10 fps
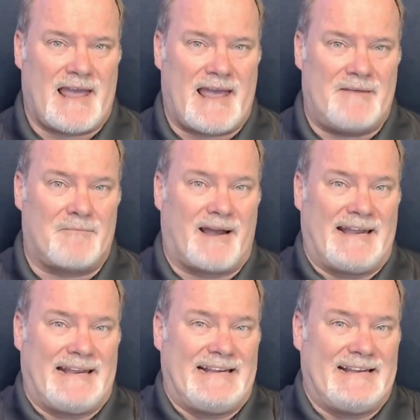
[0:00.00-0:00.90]
And
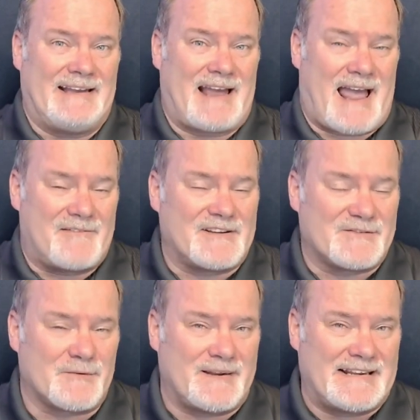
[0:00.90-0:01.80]
by having
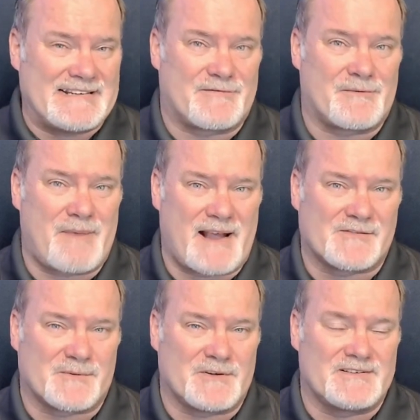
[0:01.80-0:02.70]
so many different
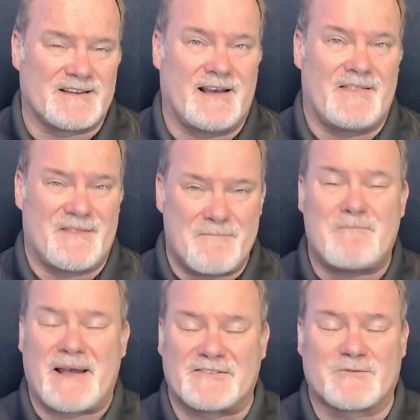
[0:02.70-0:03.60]
passwords, the
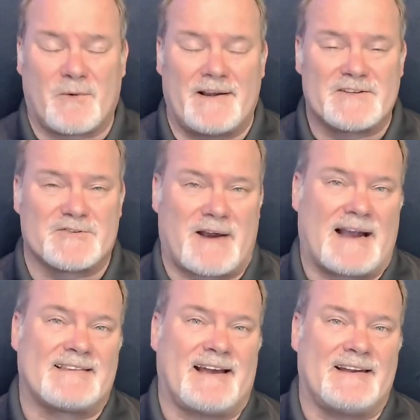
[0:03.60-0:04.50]
best way to
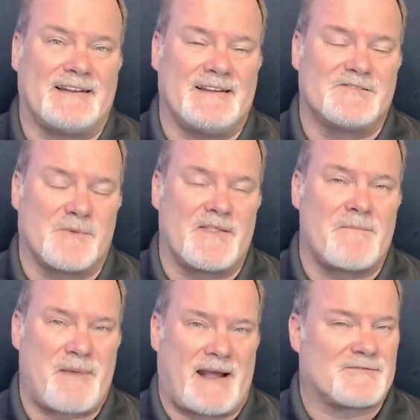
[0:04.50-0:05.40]
track that is with a
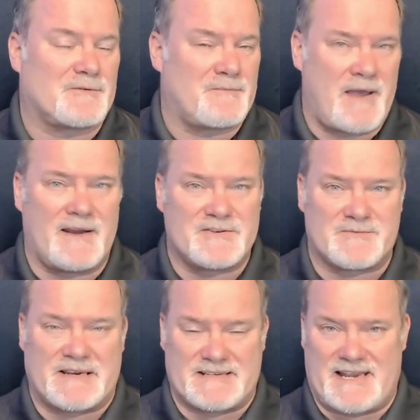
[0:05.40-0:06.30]
password
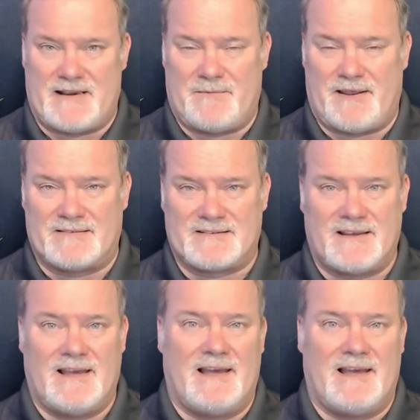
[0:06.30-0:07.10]
management database.